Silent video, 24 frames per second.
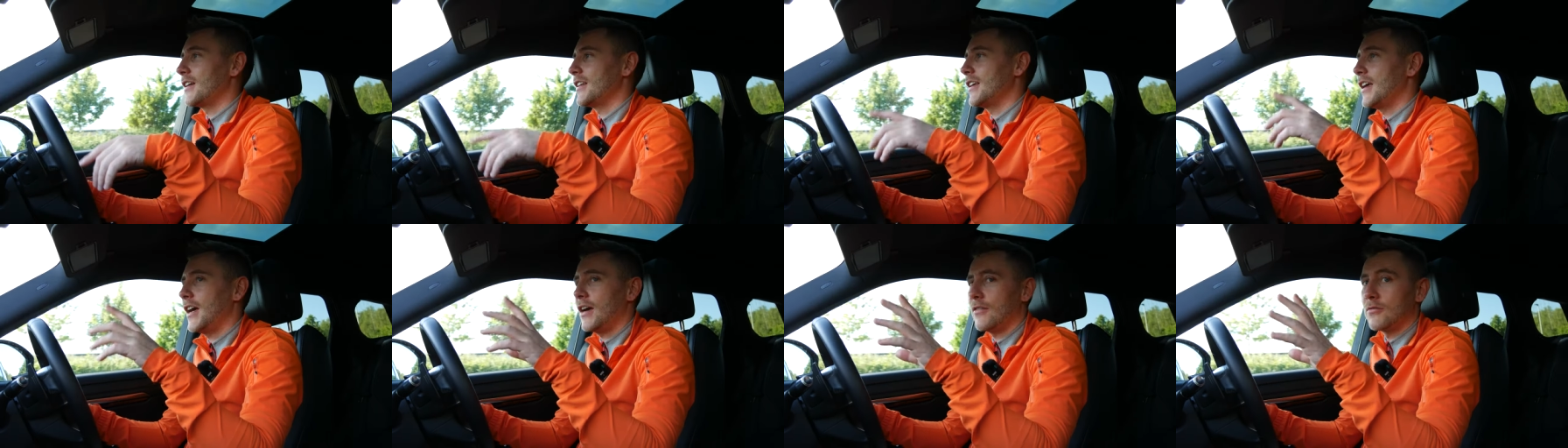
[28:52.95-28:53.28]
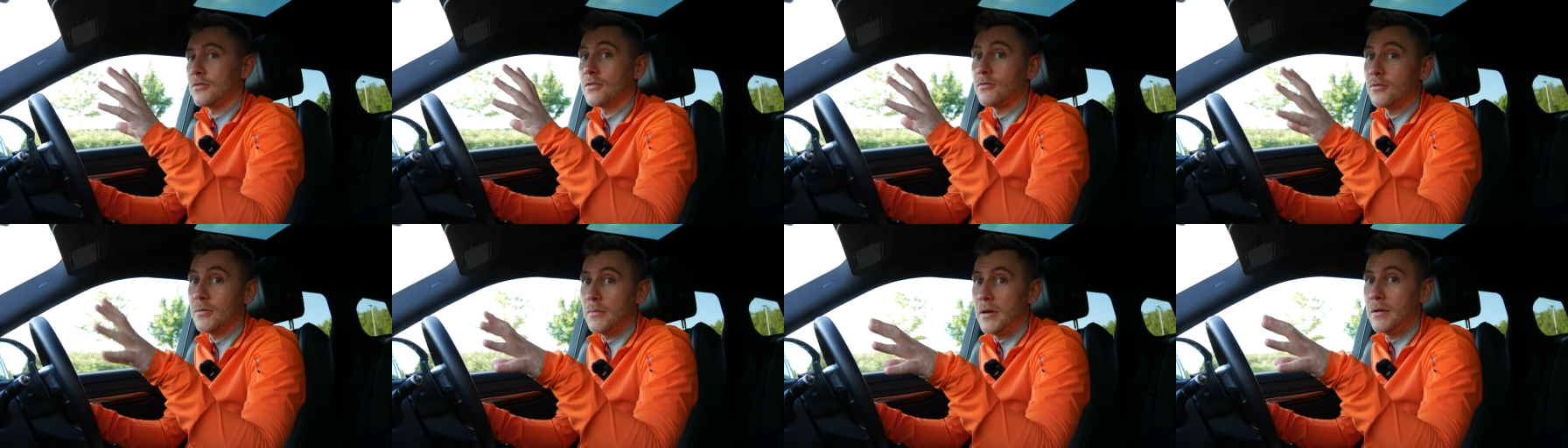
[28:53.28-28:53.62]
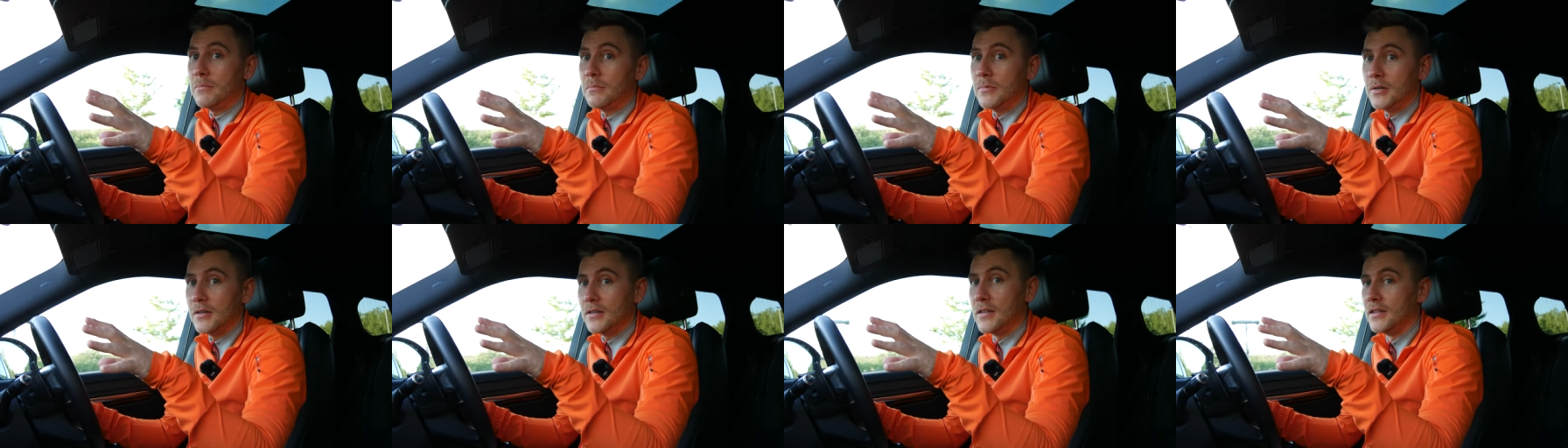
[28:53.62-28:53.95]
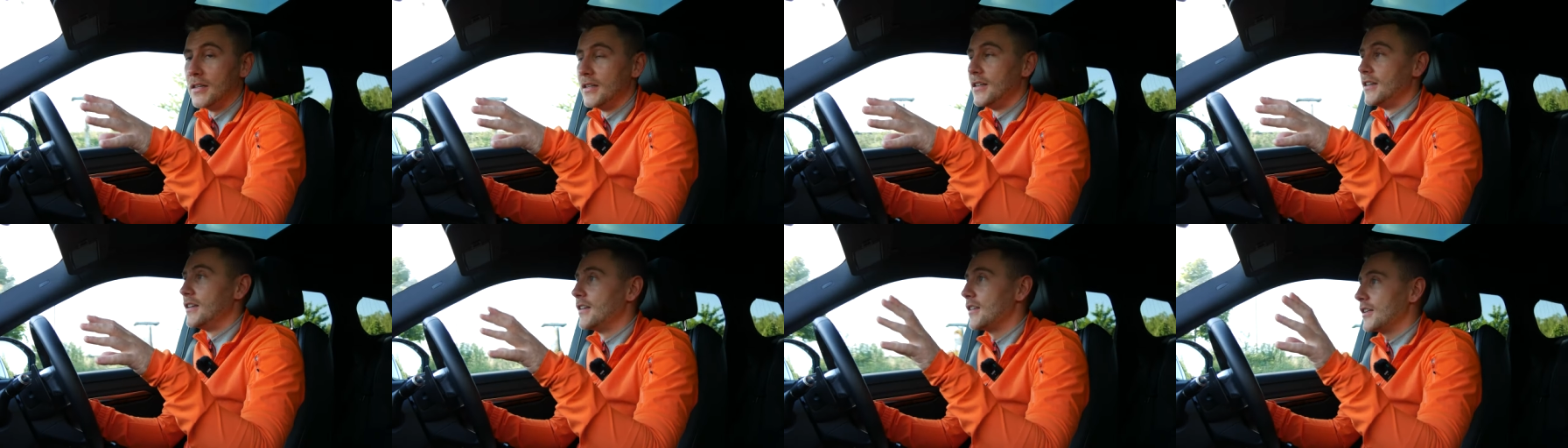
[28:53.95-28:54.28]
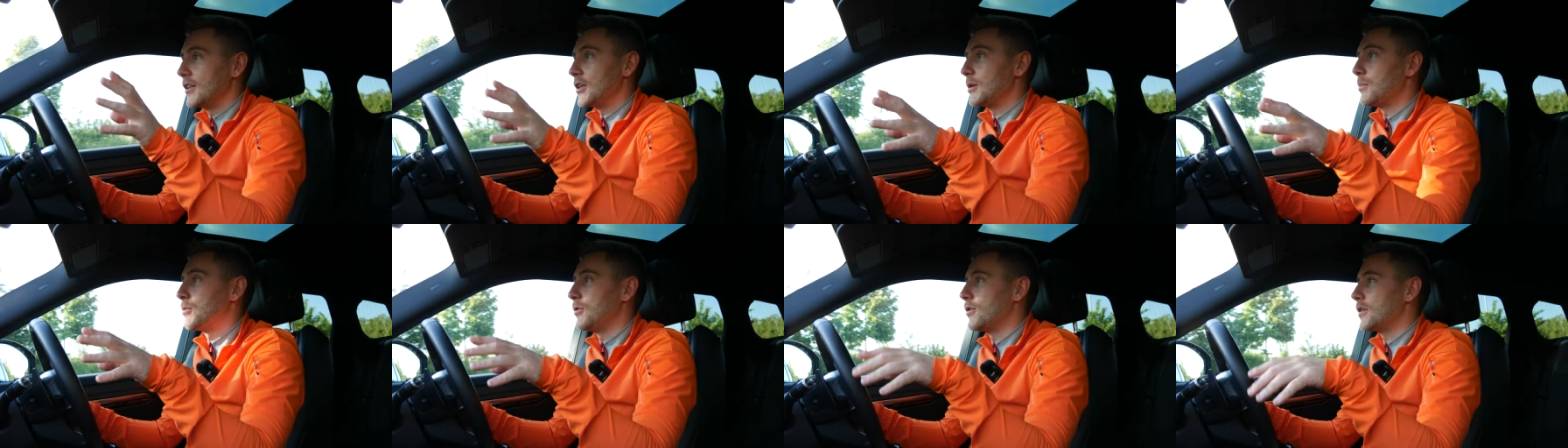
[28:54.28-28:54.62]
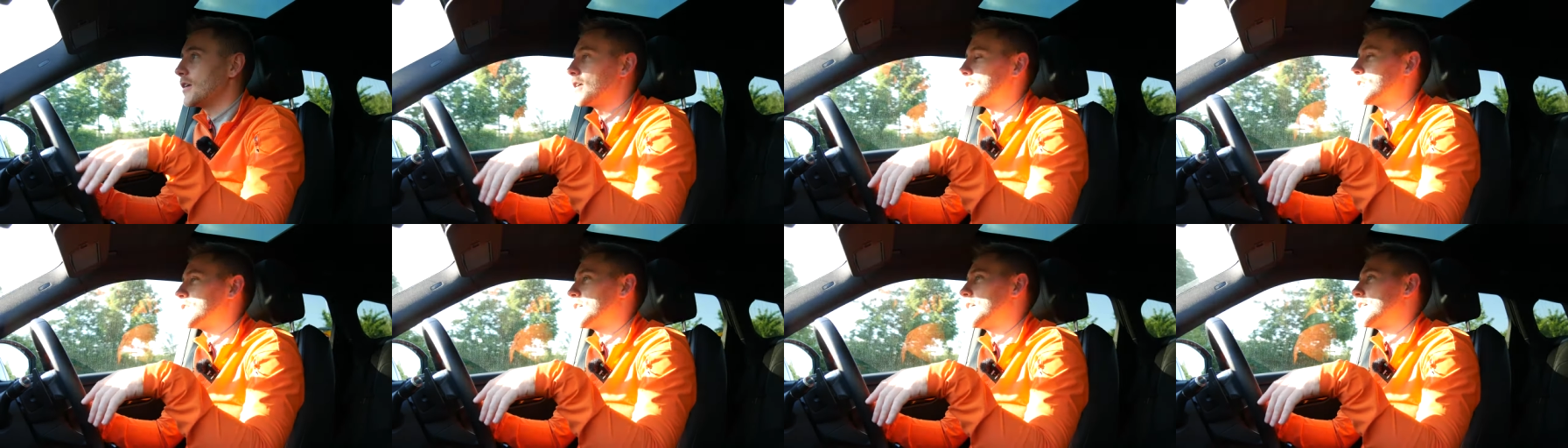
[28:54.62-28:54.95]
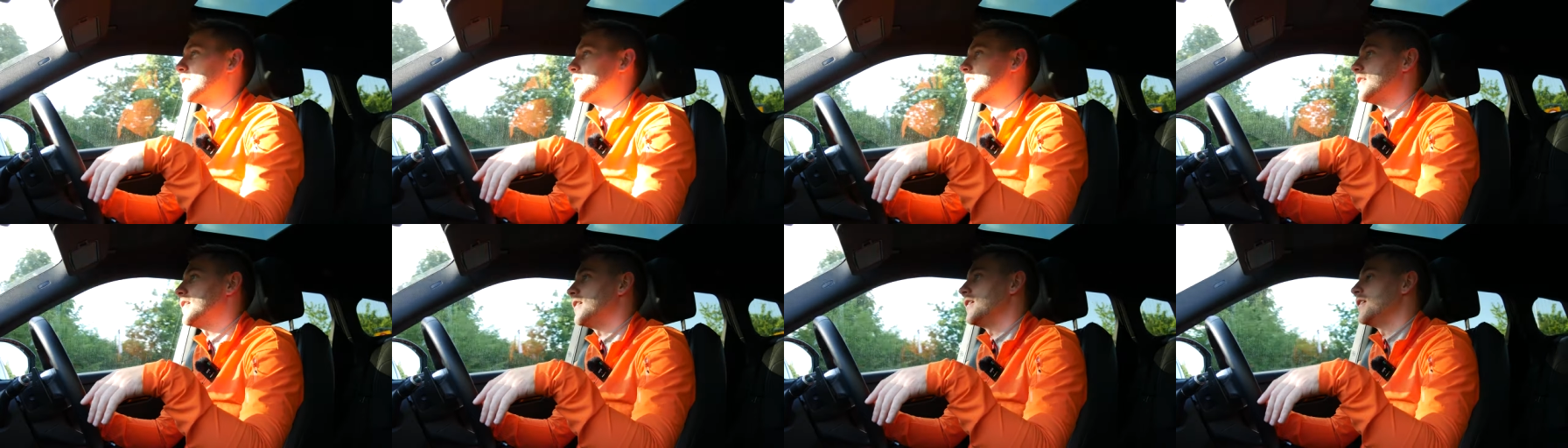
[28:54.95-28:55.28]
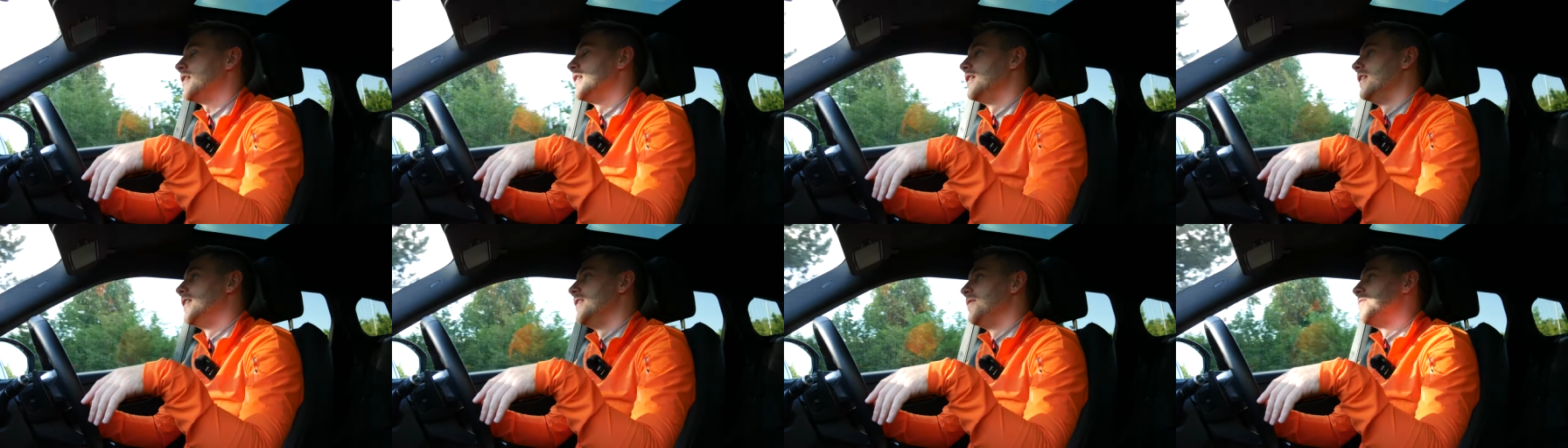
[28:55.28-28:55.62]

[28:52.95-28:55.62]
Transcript: and you have to remember that you're pulling a jet ski.